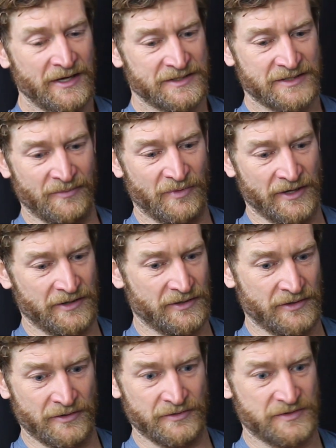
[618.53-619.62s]
someone
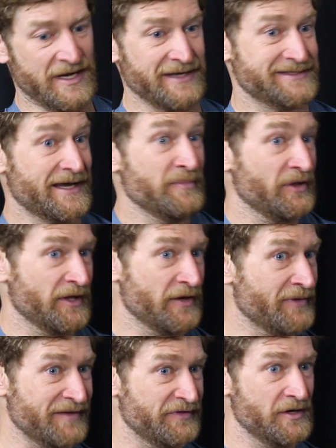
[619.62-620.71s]
who's at 10 million
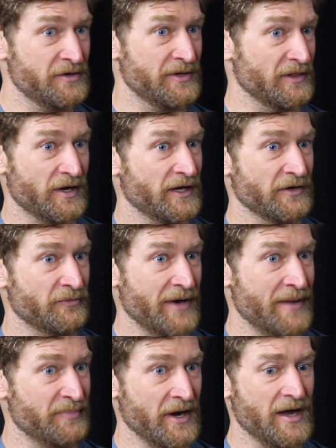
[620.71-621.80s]
revenue and looking to
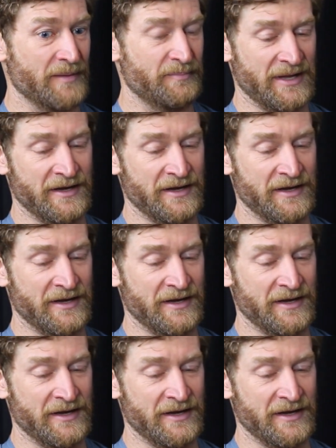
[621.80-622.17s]
ramp it up.